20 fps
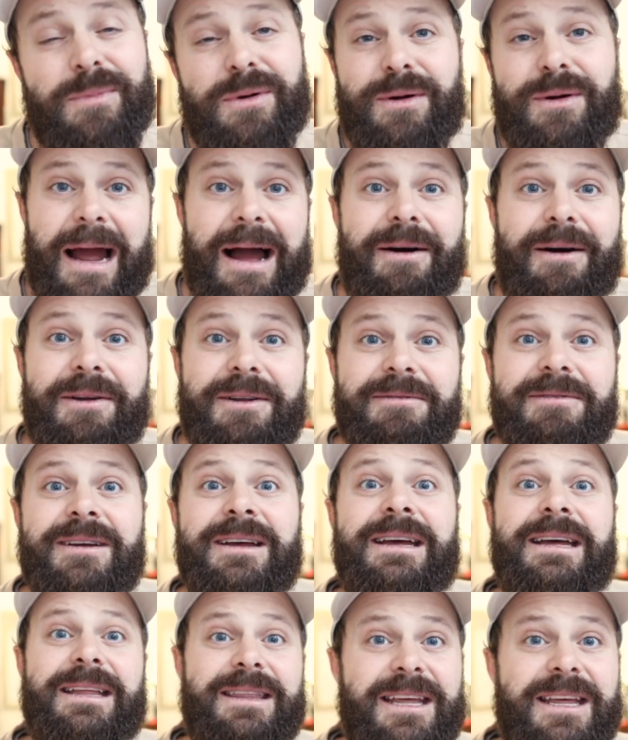proud of,
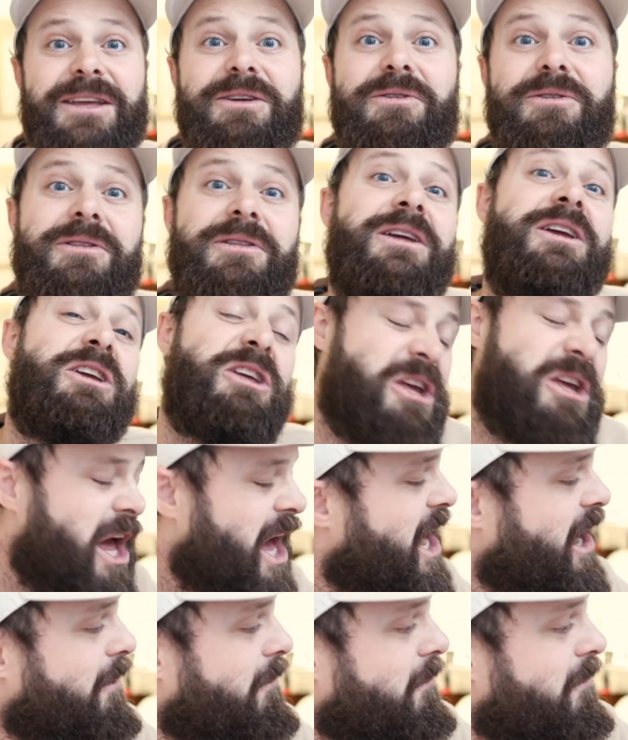that you think,
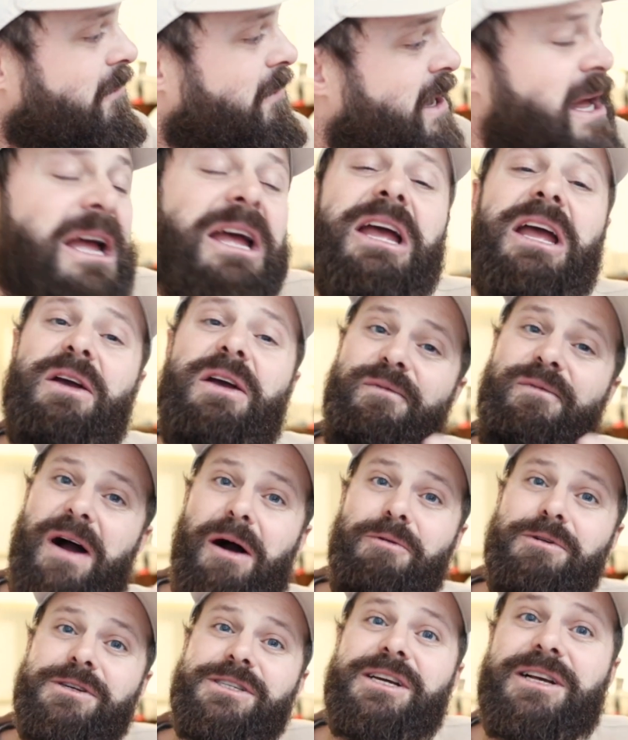yeah, if I
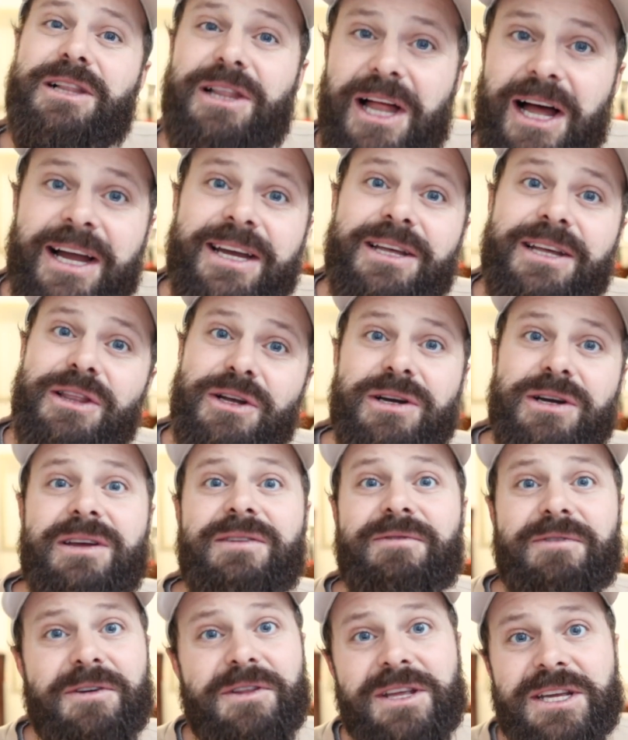was a client looking
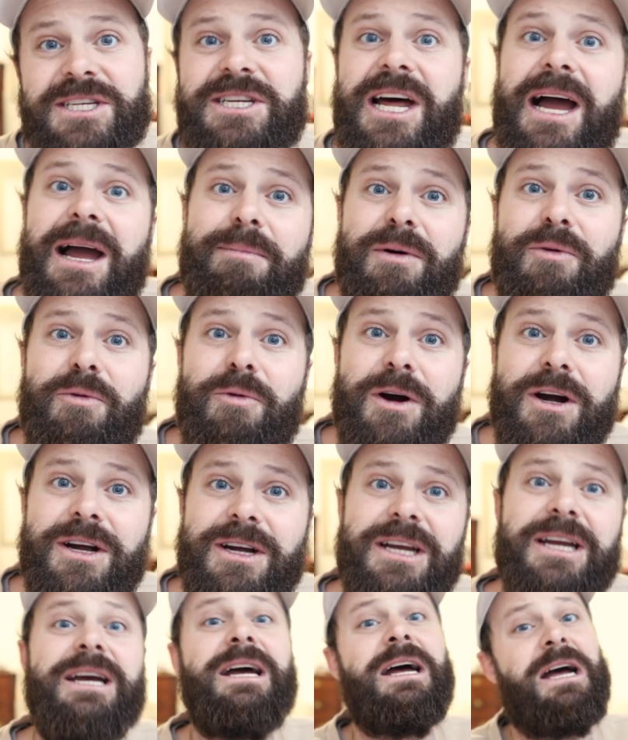for this type of
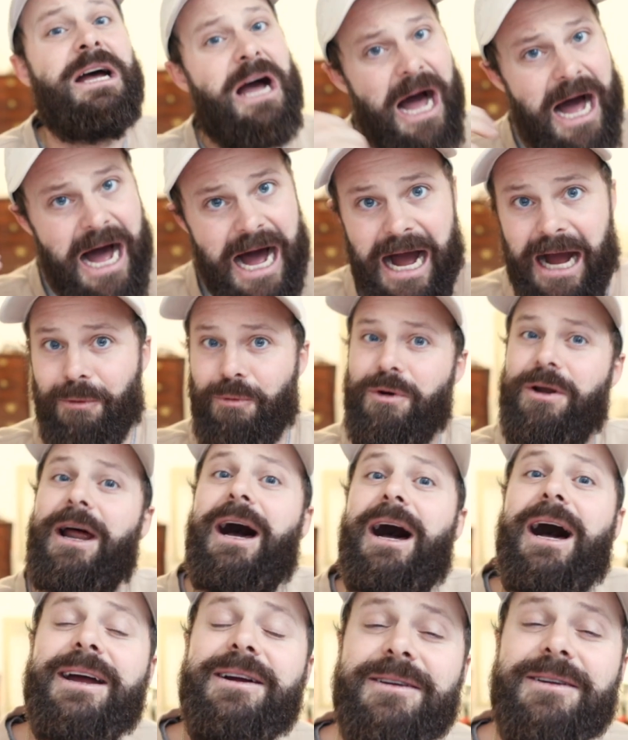work, I would
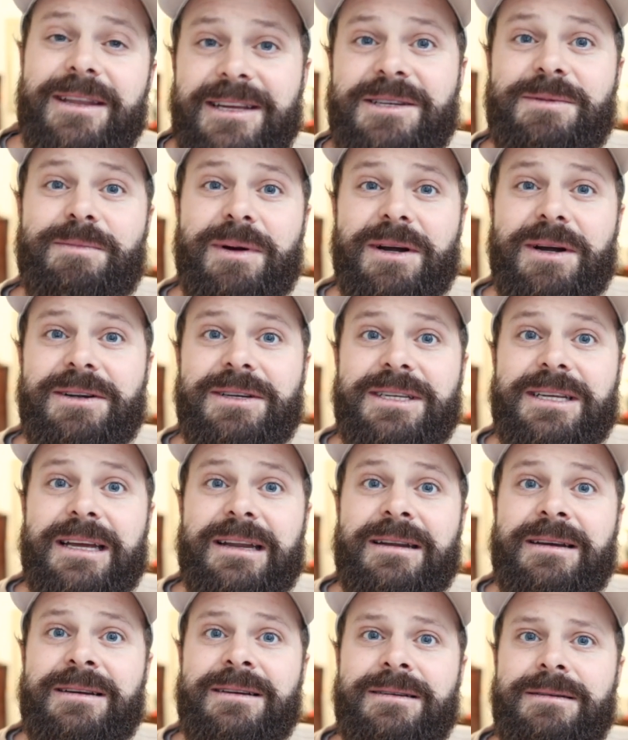hire this person.